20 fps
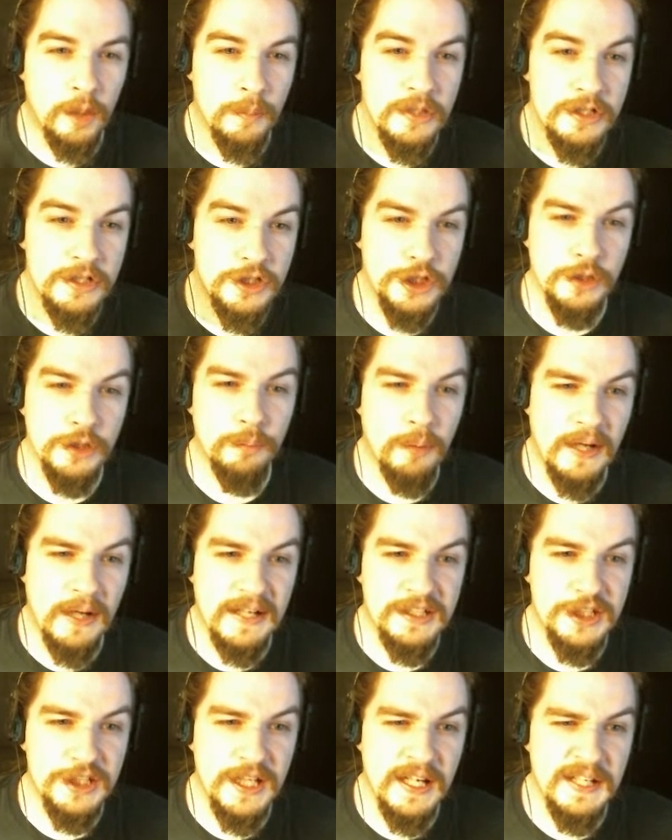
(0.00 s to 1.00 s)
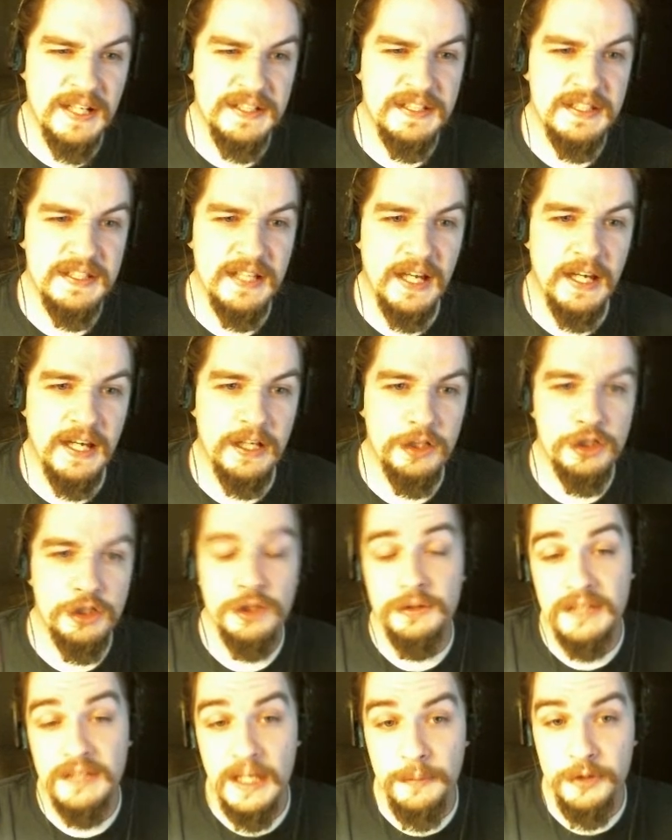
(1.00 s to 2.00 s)
shield block chance and
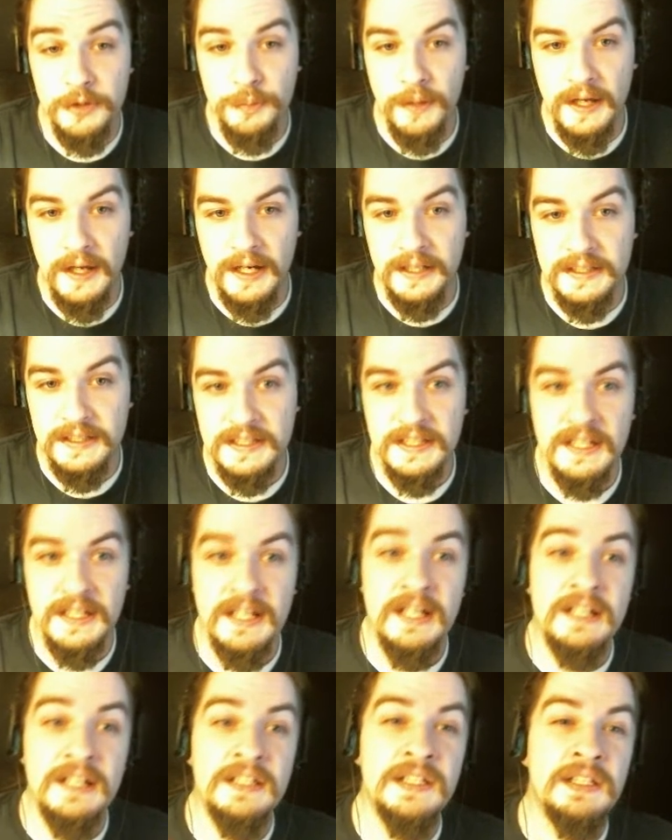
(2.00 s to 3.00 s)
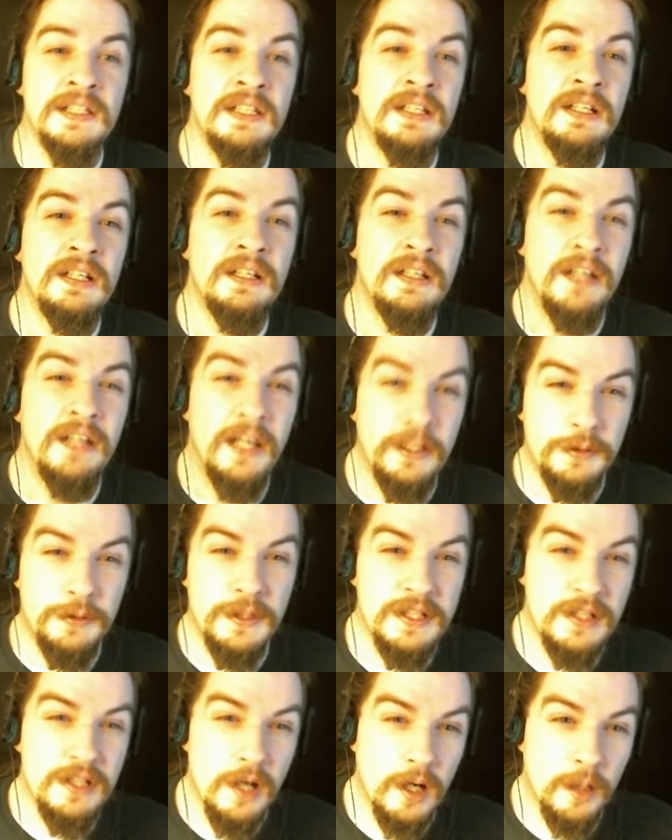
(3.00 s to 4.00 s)
shield damage blocked,
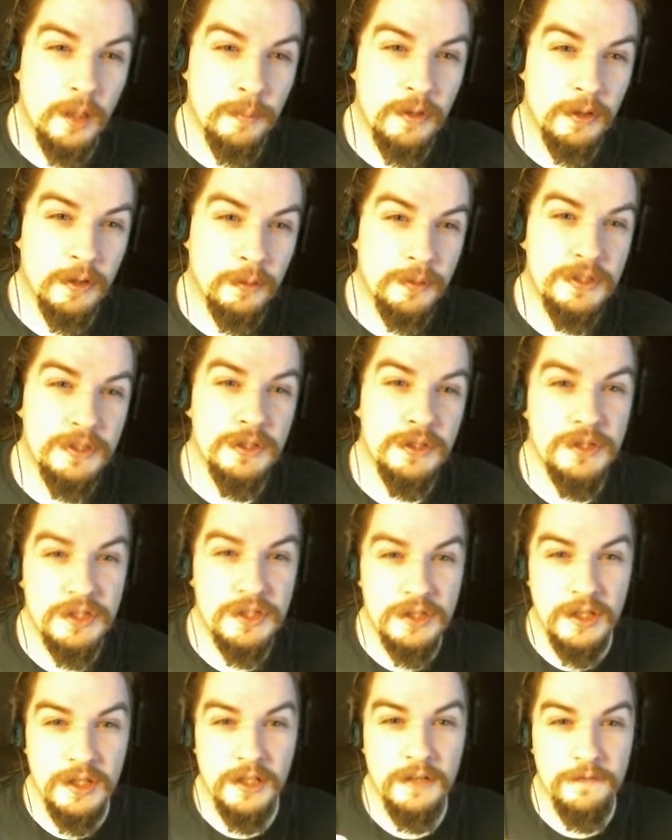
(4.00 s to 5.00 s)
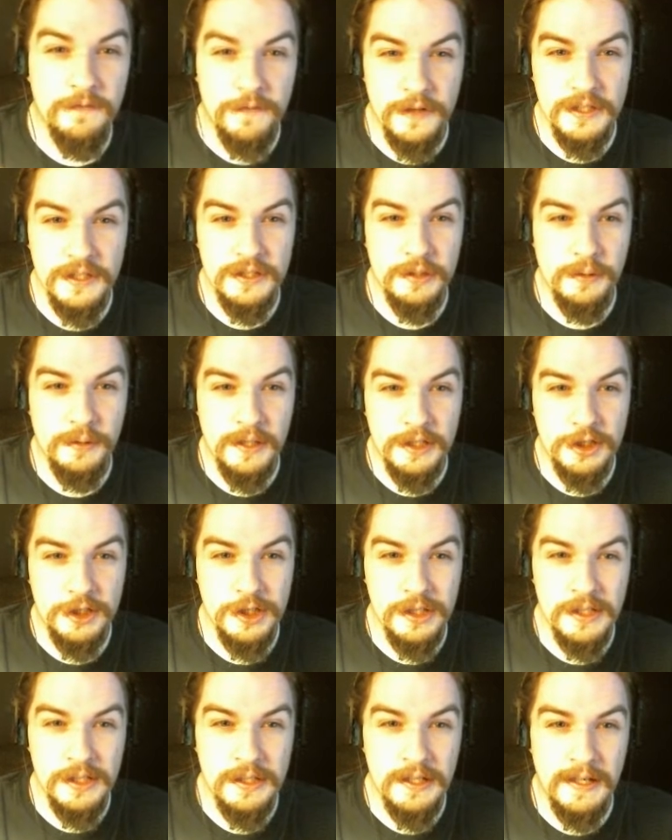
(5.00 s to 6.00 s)
increase armor, reduce stun and freeze
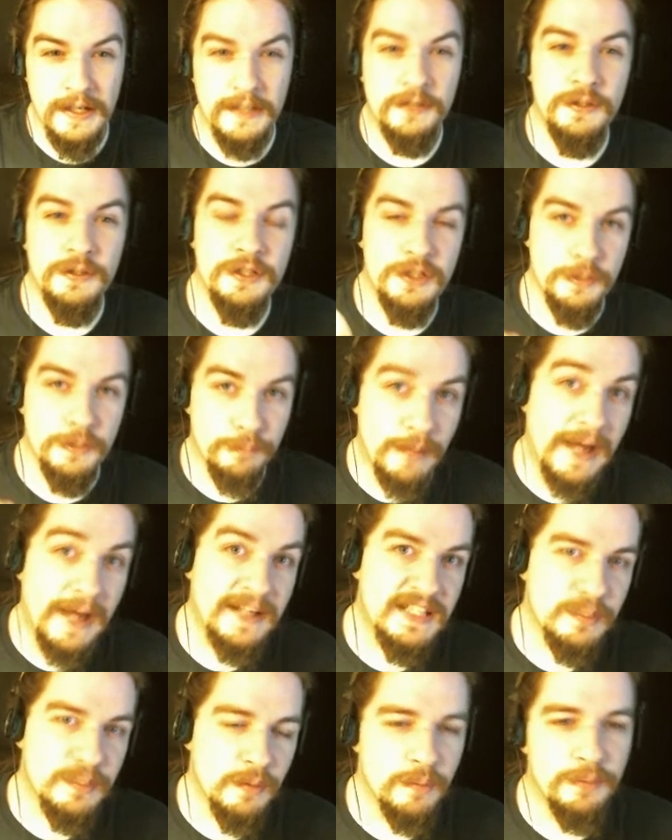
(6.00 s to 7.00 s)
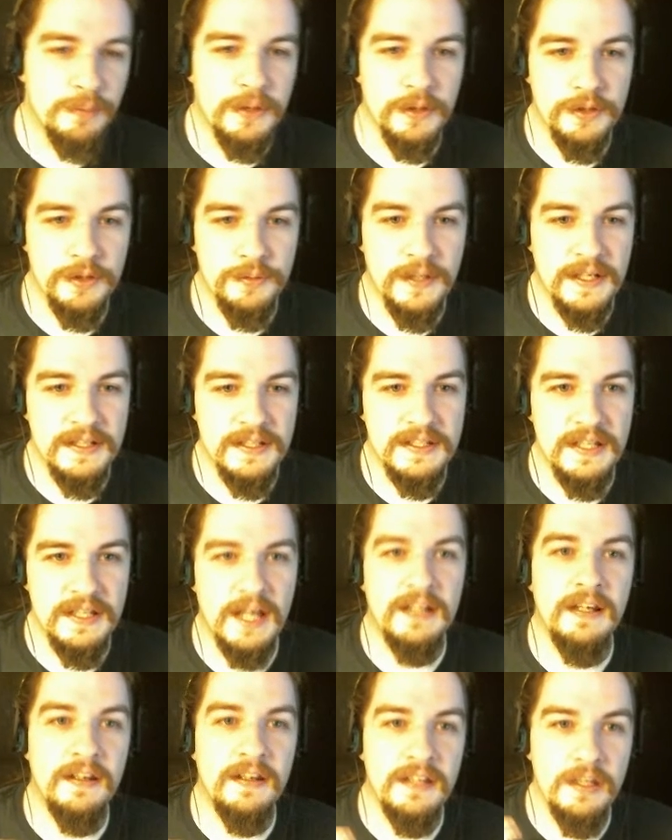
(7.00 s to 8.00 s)
duration, increase your maximum pierce res,
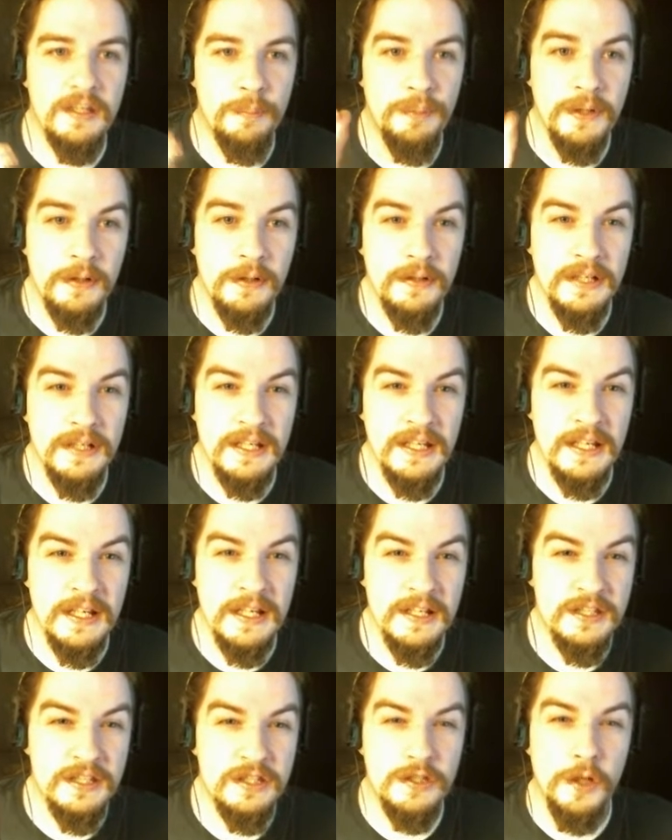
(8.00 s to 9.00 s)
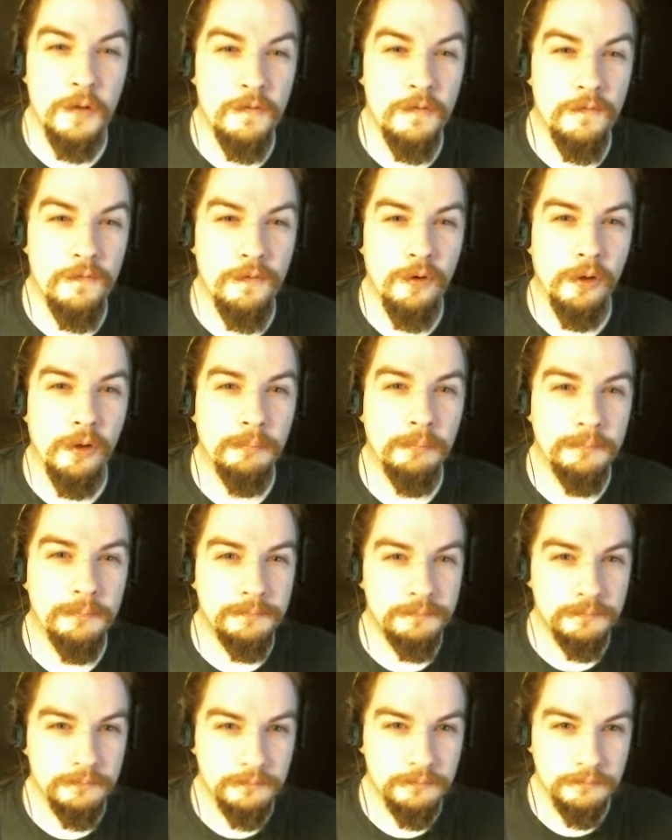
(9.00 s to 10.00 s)
and then the ability Stone Form.
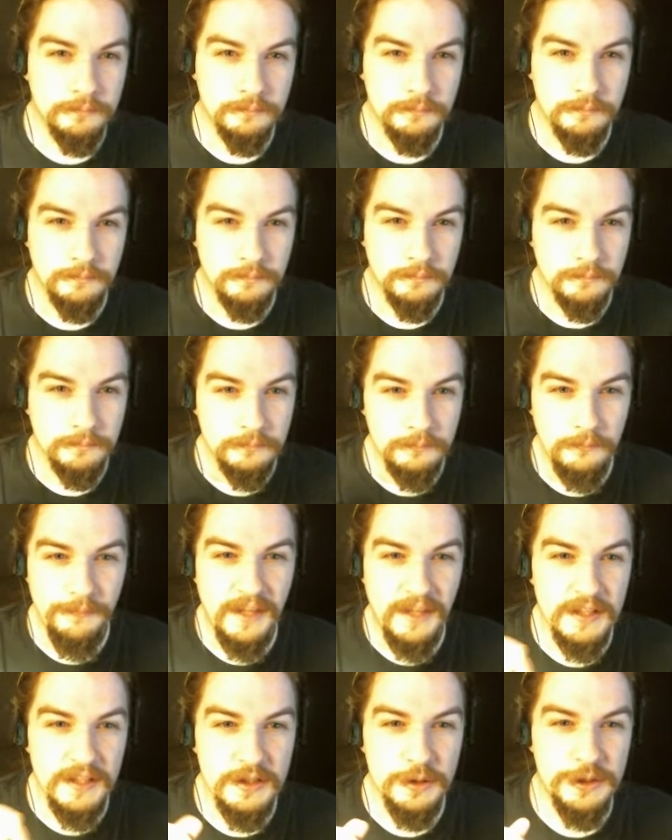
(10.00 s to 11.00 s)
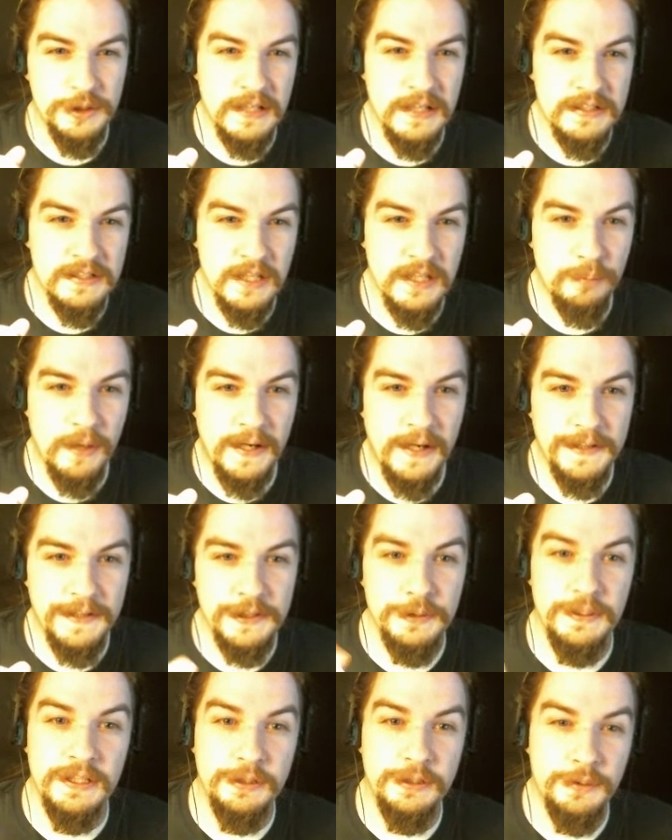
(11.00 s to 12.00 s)
So chance on block,
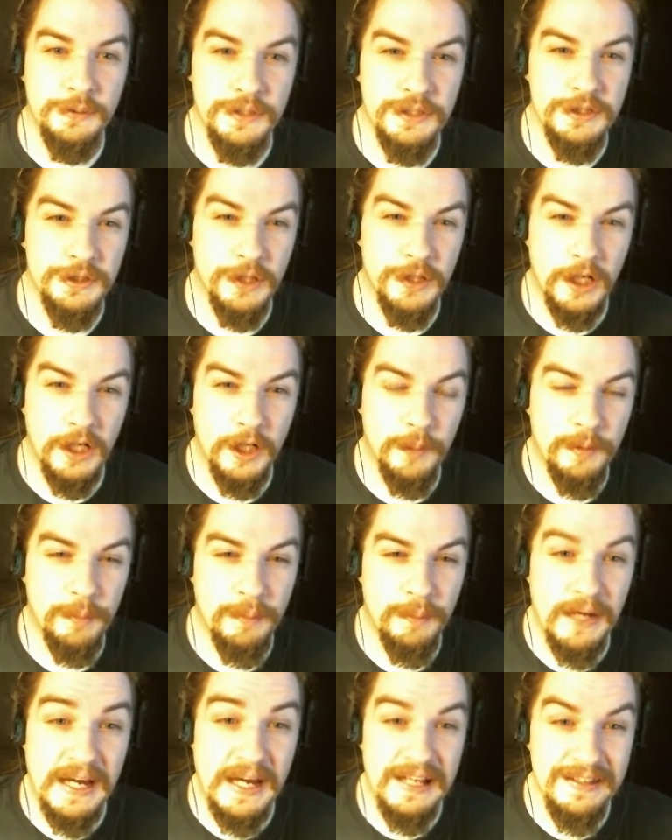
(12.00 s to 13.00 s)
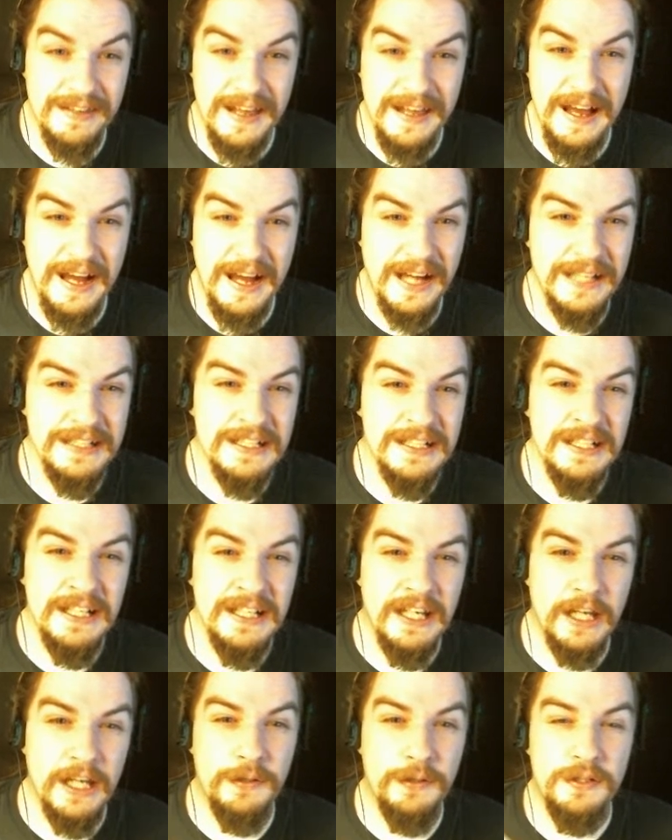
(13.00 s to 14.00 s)
you increase your armor by a lot,
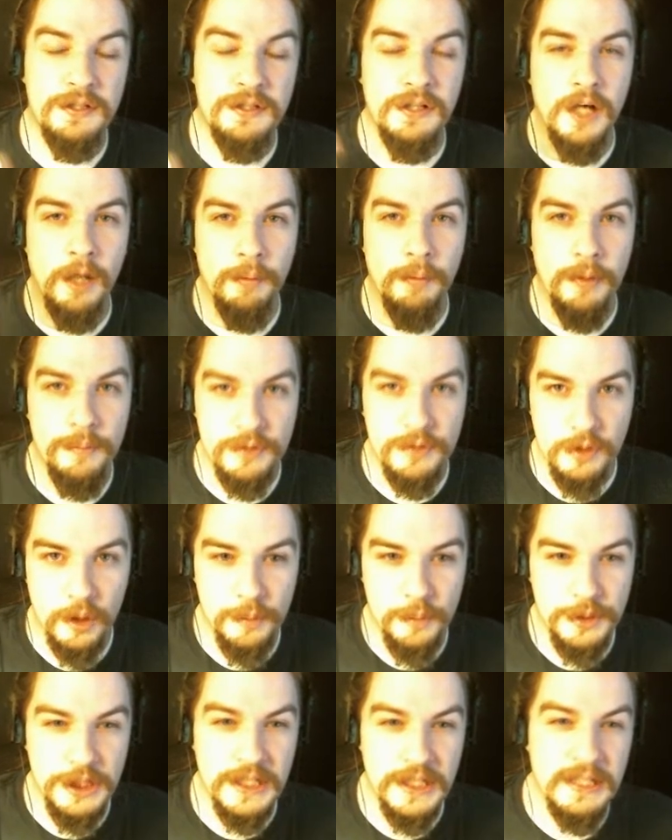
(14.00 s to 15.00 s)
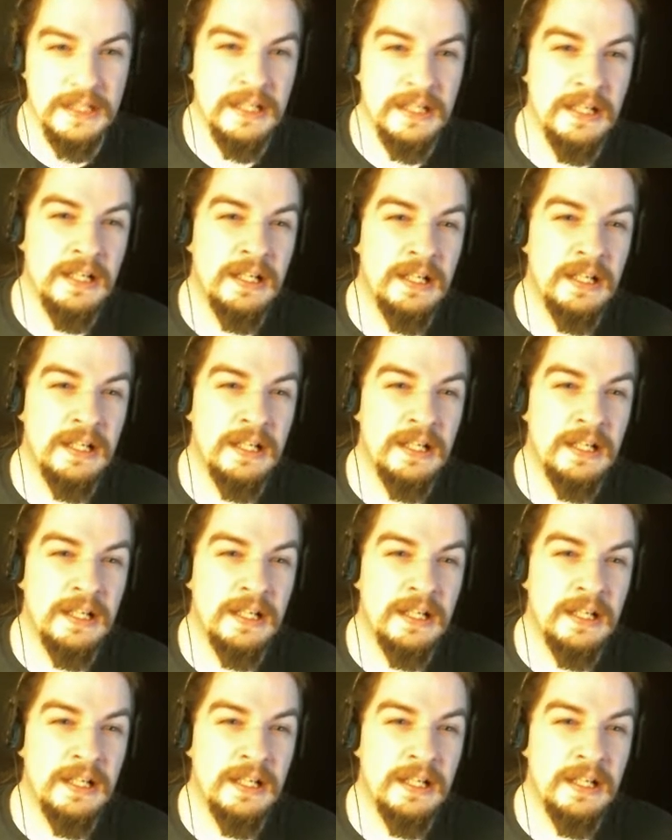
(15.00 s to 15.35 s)
increase your armor absorption,